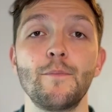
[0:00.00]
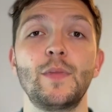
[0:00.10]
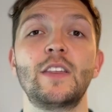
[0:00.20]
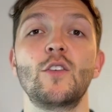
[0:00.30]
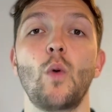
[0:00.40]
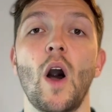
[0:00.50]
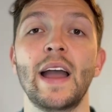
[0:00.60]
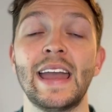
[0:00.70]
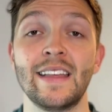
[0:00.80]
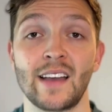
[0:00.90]
This is
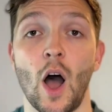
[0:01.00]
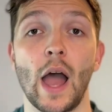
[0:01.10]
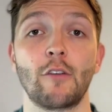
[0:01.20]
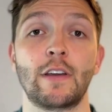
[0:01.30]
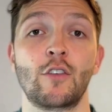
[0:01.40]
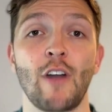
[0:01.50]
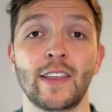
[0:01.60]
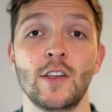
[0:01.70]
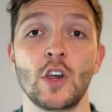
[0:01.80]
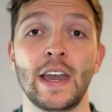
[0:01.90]
why it's a higher risk
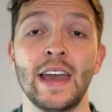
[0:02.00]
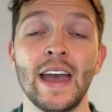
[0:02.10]
strategy,